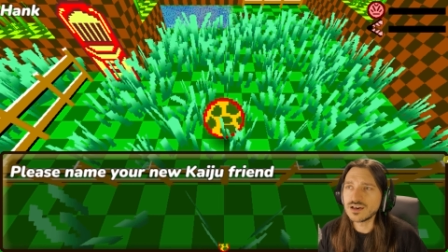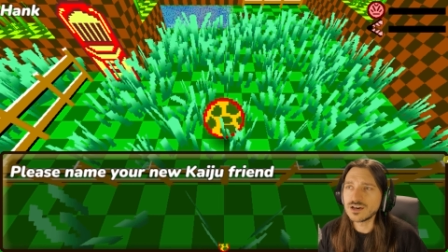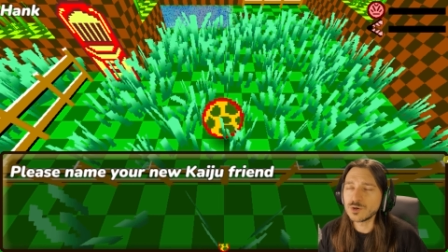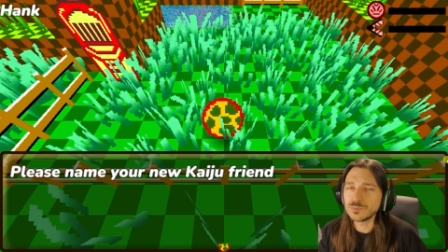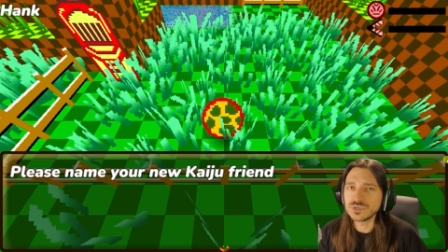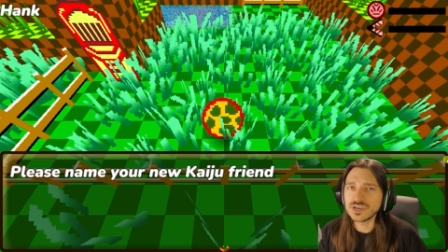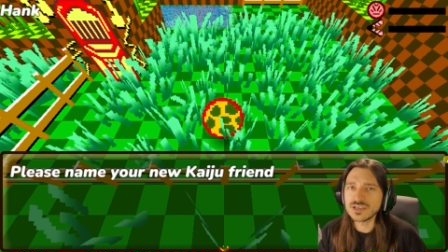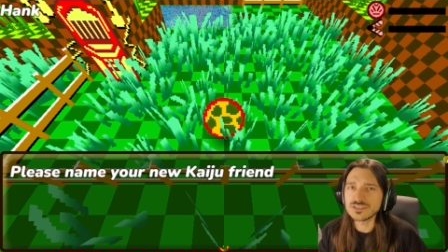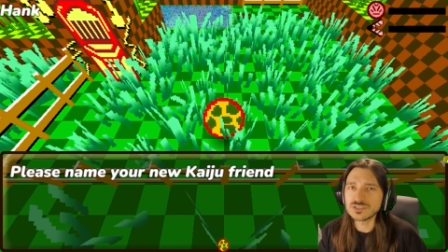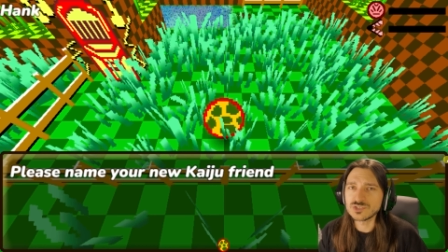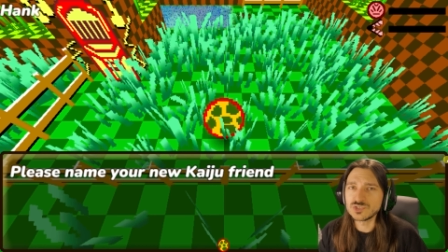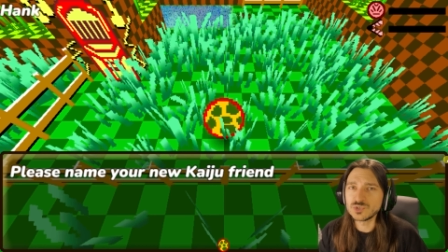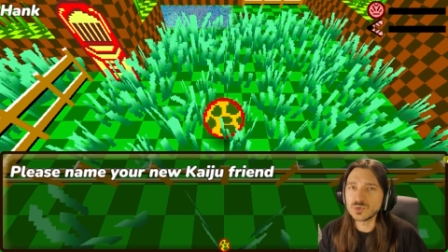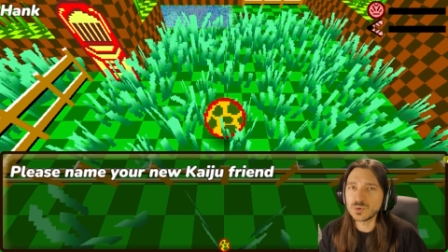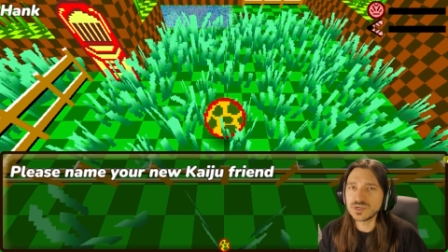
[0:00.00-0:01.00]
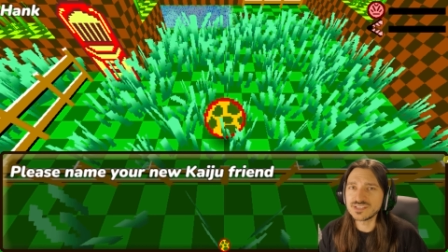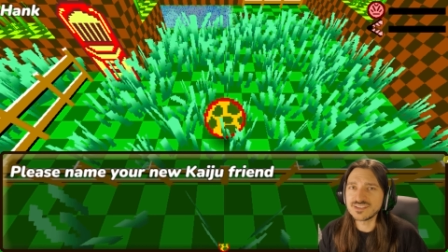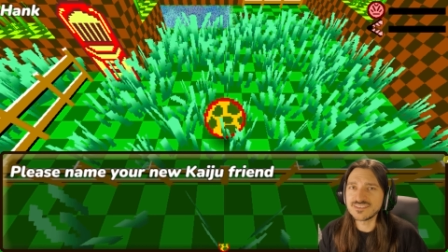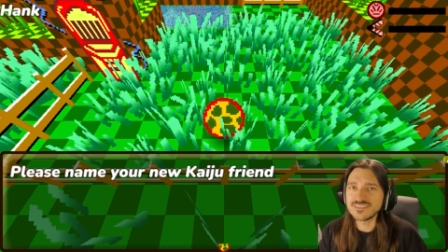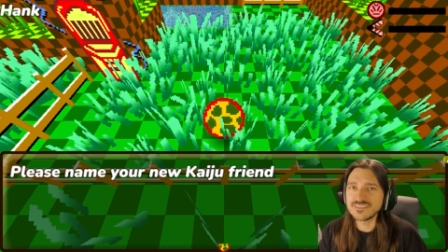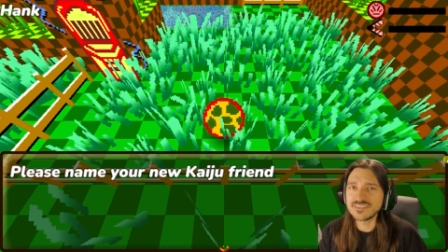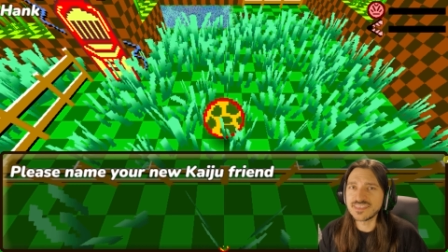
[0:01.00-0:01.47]
uh, hope you guys enjoyed
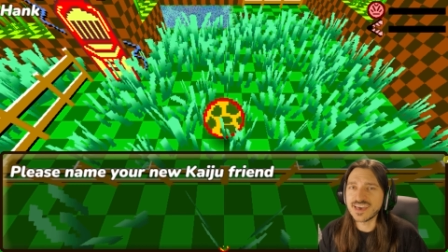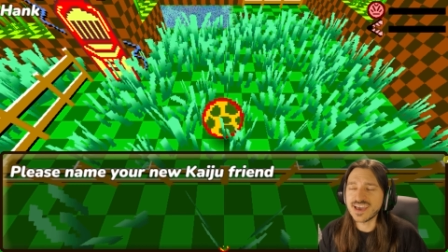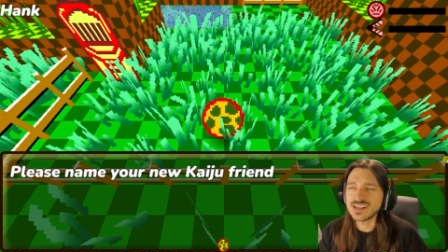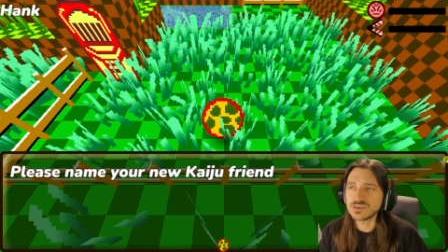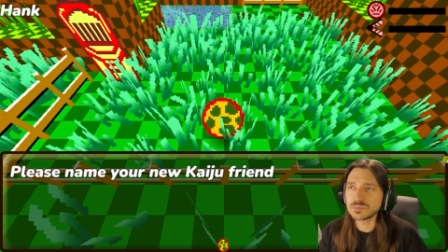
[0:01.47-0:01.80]
that.